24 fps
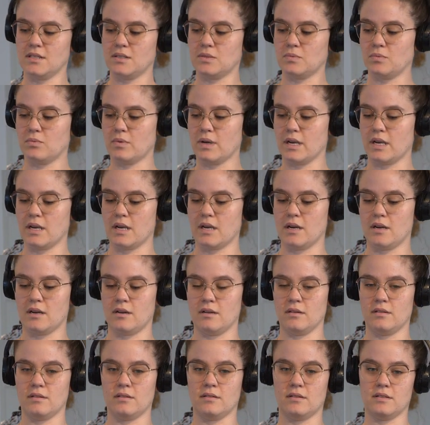and here's an
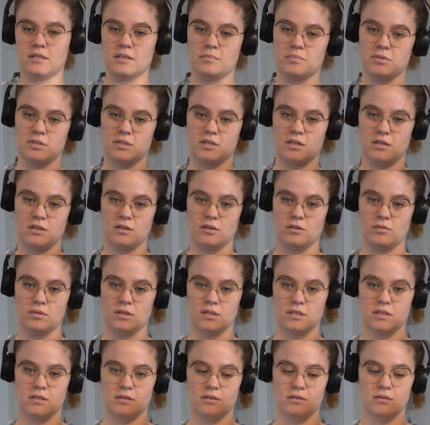example of a lovely
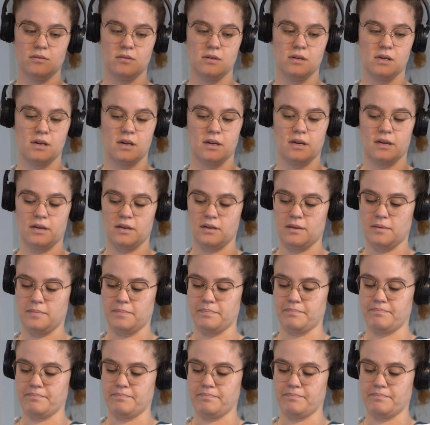filming mistake